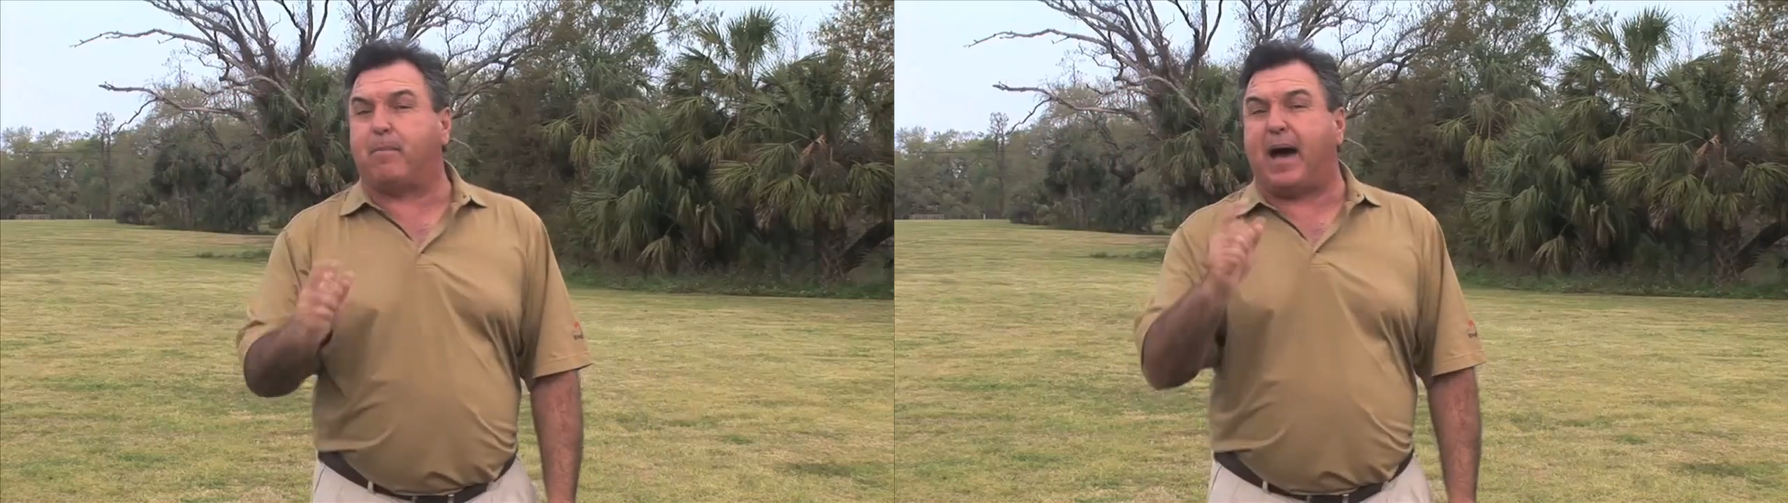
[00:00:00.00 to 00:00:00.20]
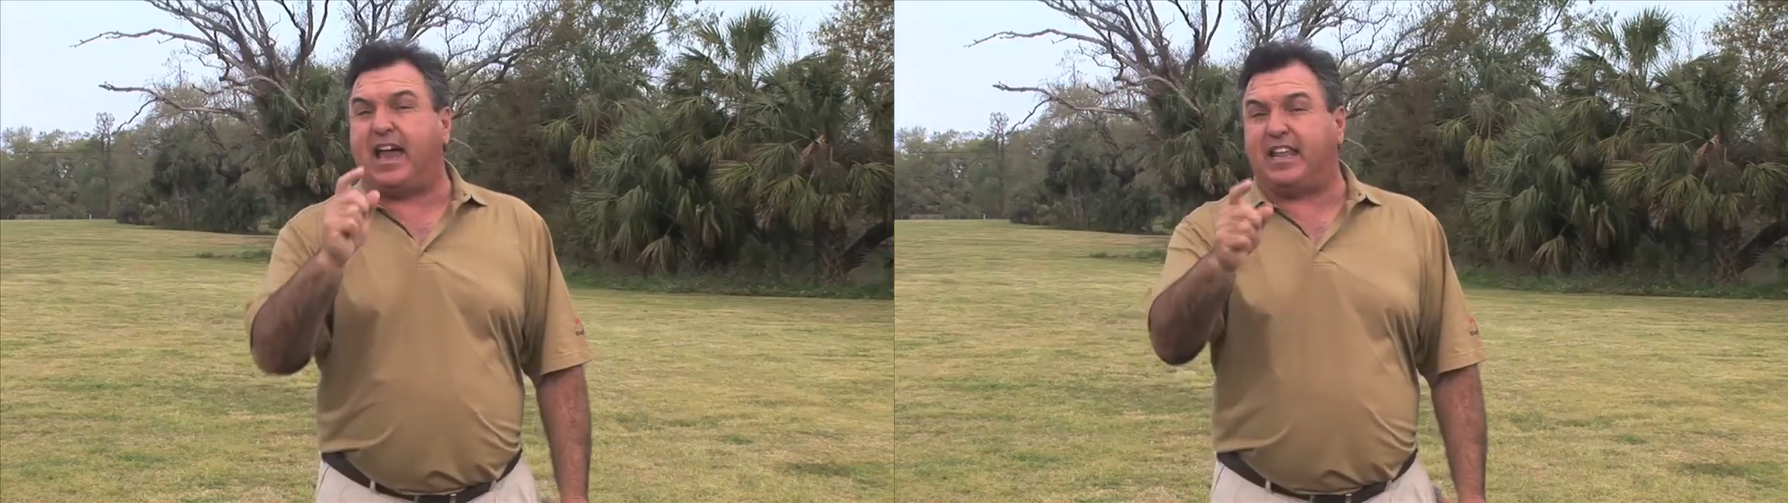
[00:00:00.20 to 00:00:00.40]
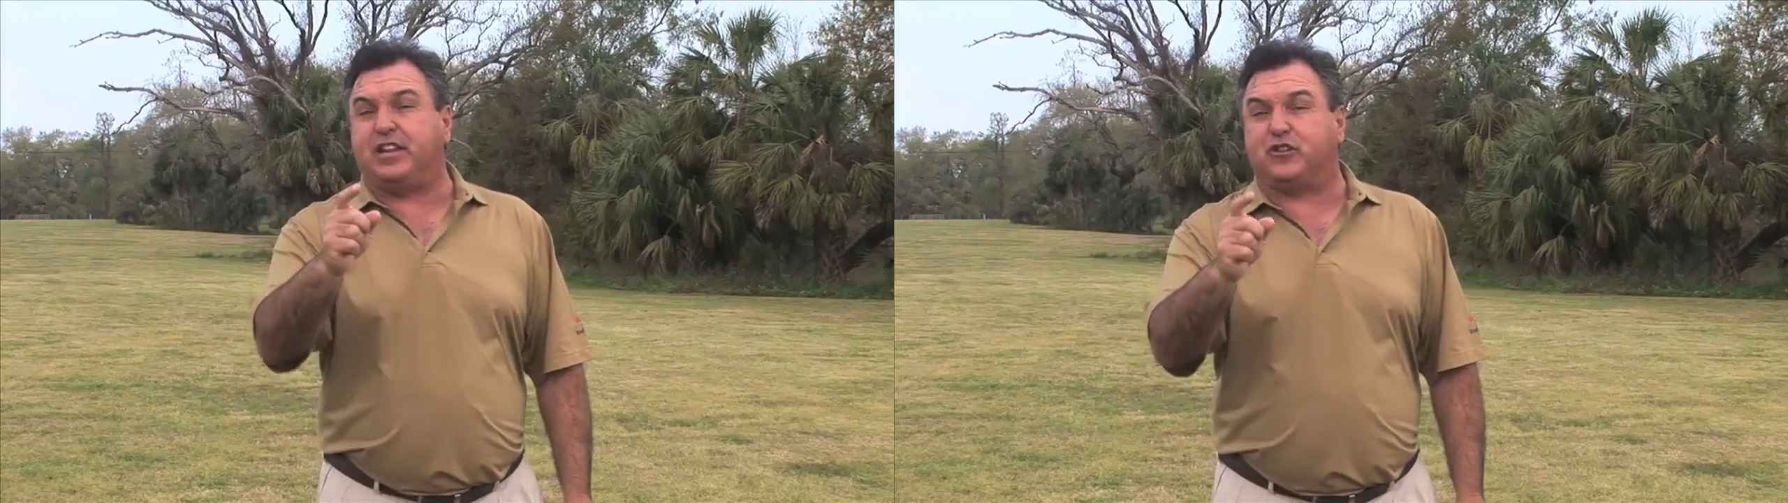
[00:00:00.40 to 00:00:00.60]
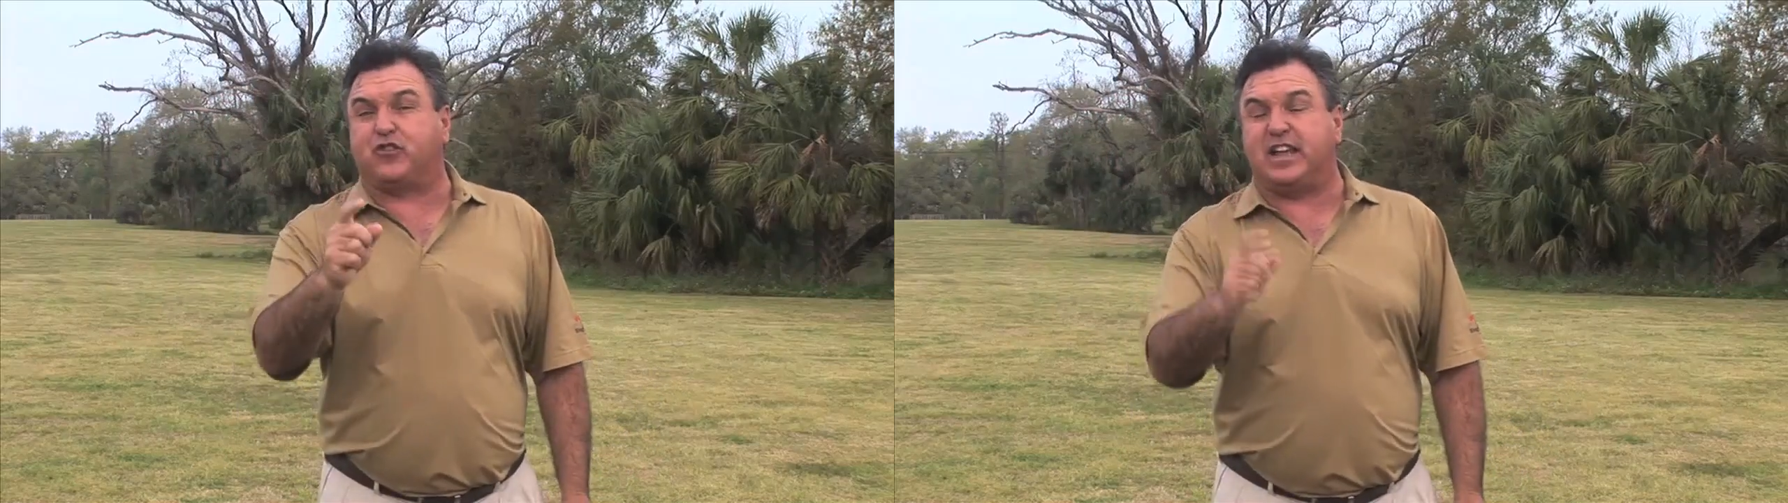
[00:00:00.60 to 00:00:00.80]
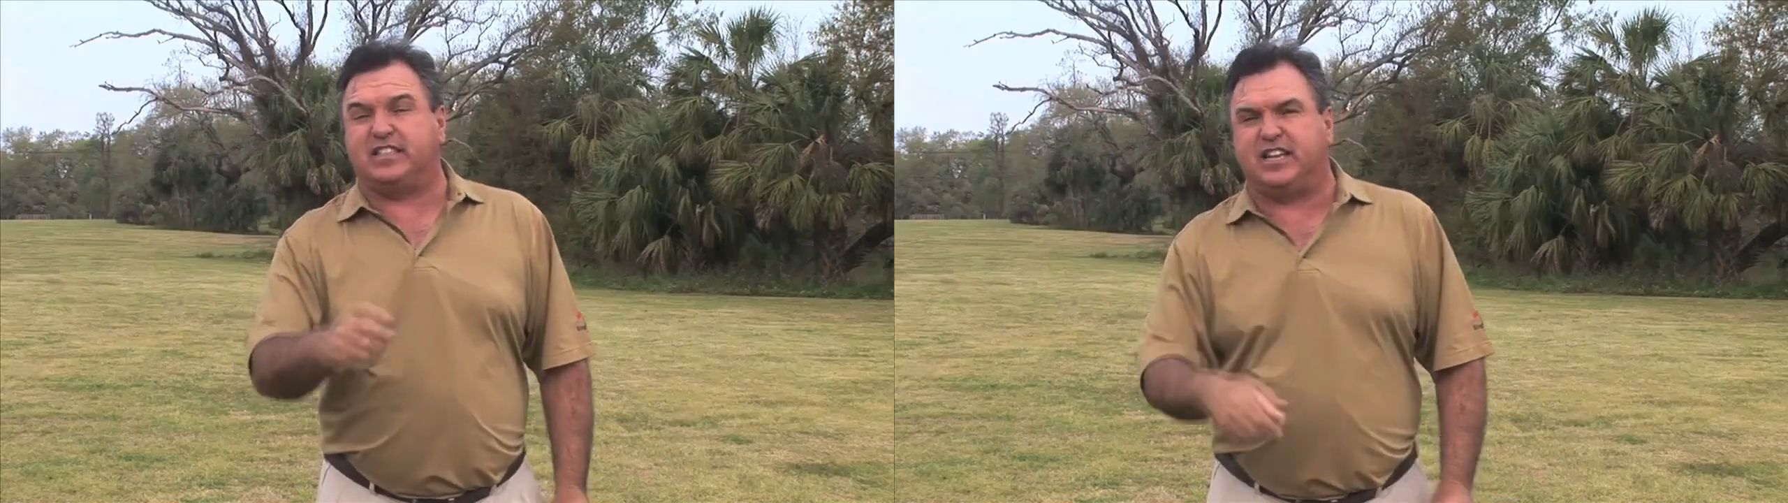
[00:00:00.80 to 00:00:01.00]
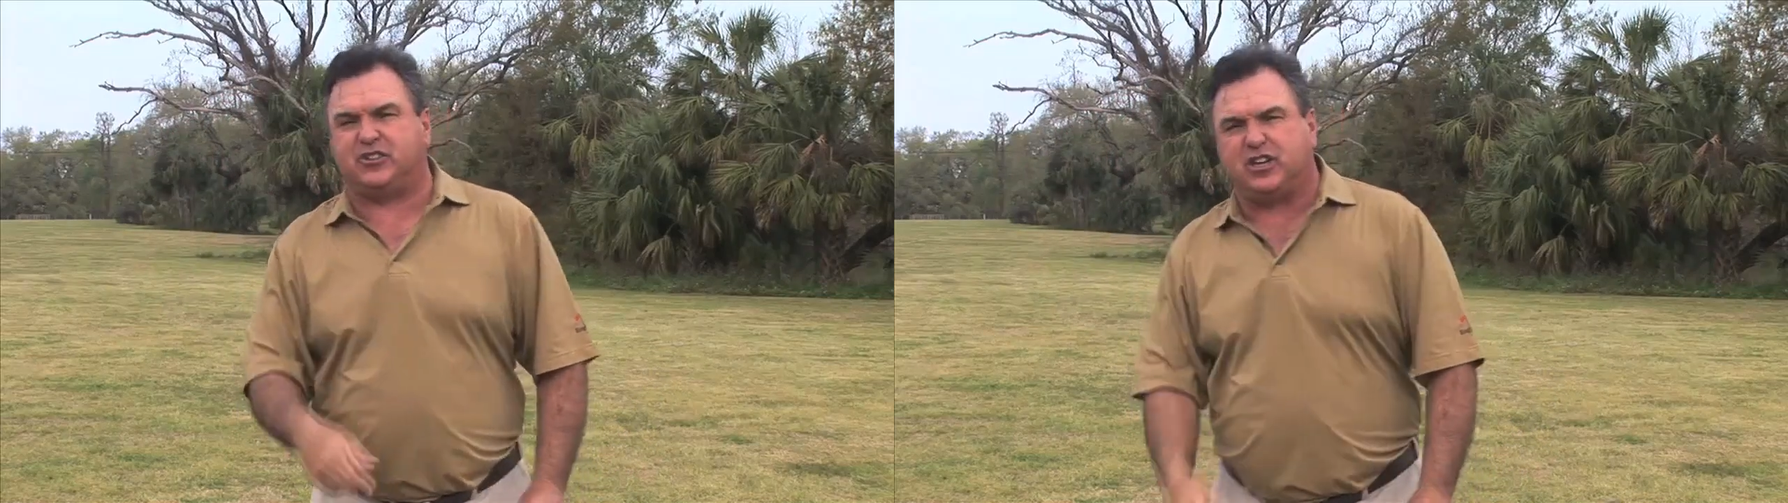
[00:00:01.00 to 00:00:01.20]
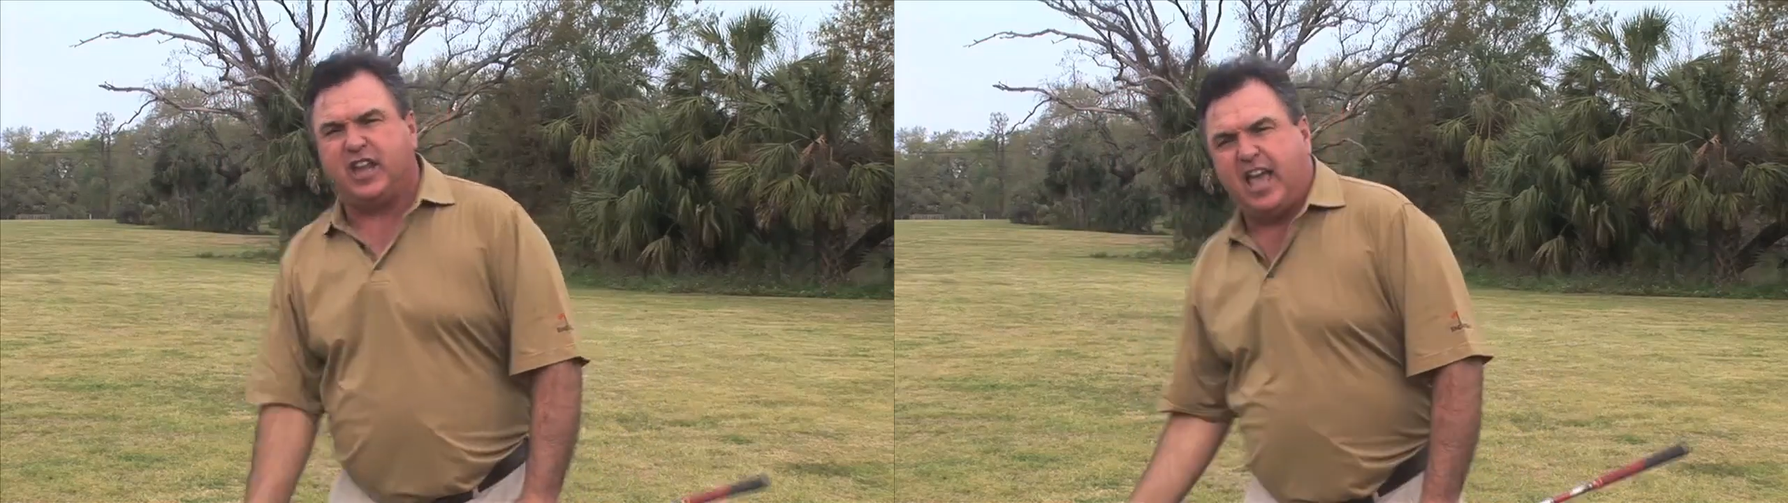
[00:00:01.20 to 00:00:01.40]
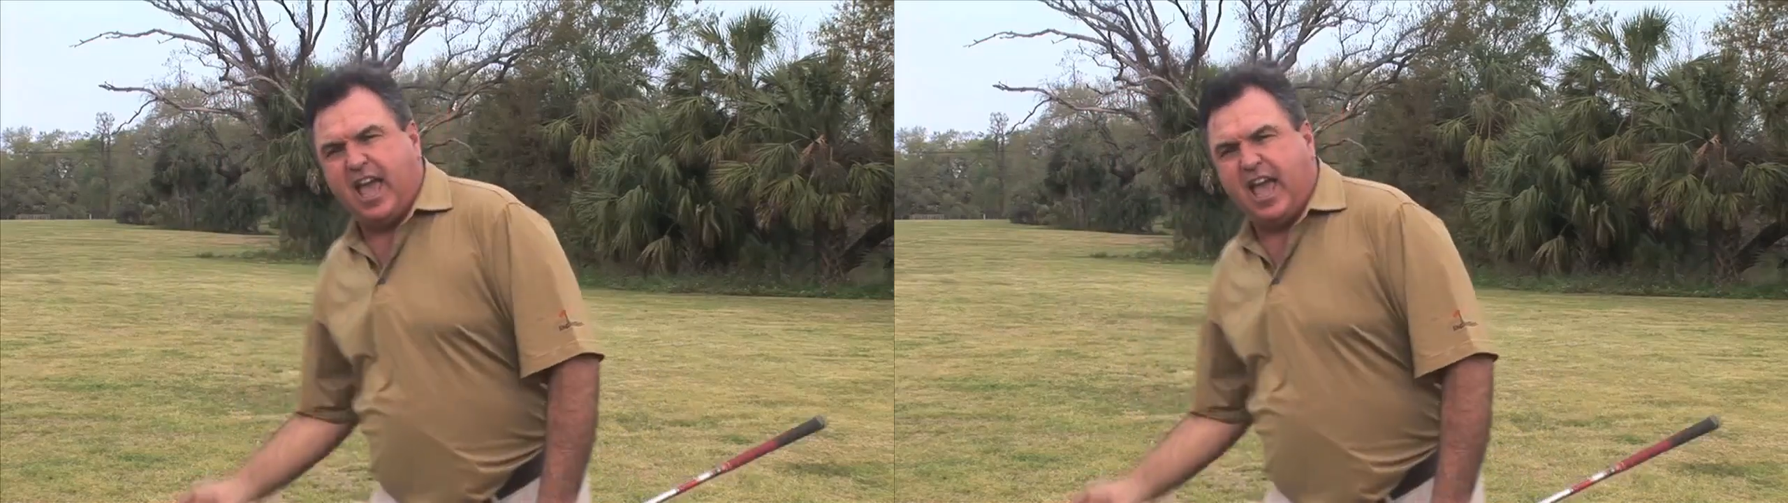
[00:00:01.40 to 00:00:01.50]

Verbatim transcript: body in the transition